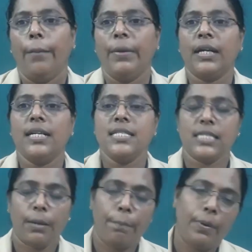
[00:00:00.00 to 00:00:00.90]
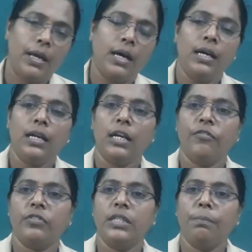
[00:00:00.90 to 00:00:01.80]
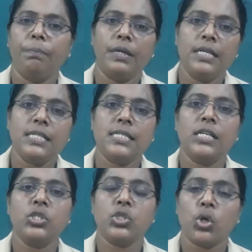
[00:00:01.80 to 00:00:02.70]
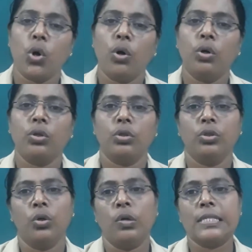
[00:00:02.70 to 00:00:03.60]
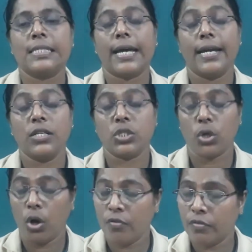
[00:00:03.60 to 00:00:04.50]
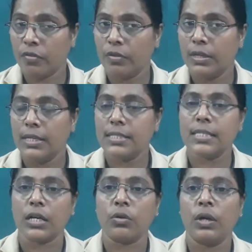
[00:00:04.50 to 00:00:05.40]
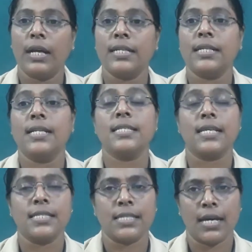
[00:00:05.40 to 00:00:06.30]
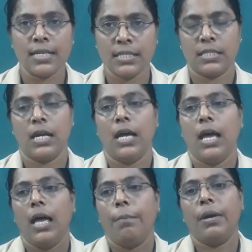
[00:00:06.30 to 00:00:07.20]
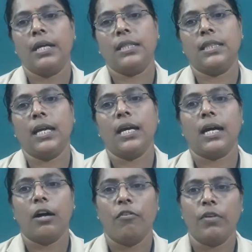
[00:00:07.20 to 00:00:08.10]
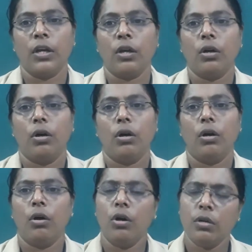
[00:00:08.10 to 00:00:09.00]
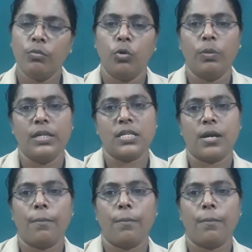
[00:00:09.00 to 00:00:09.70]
Begin CPR if the person shows no signs of circulation such as breathing, coughing or movement.